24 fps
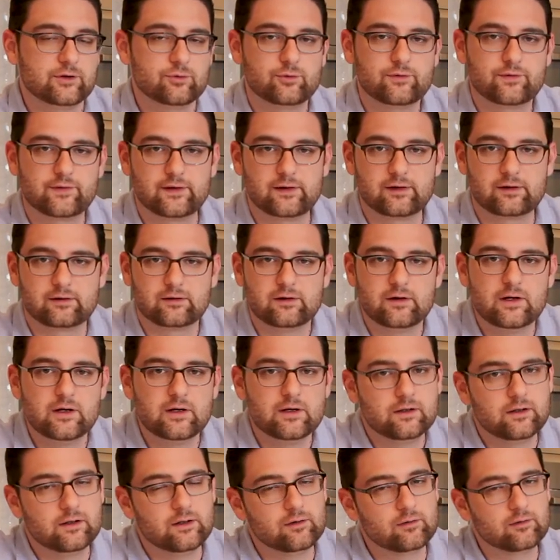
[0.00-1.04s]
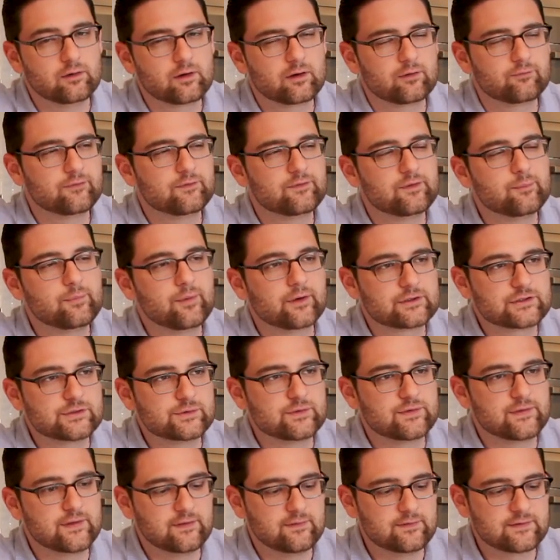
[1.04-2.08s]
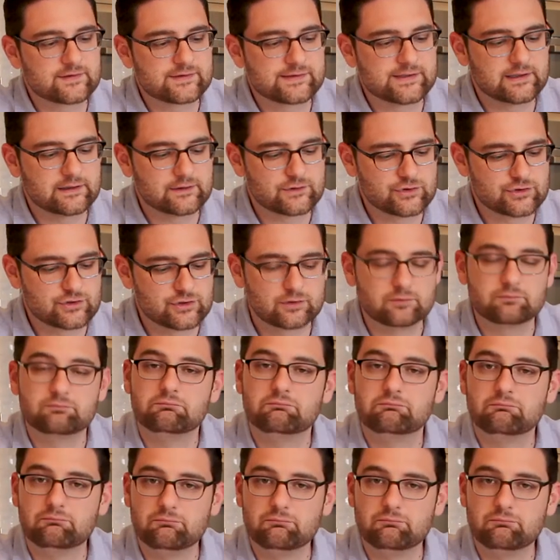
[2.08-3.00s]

You would think, you know, 150 bucks, you would think this thing should,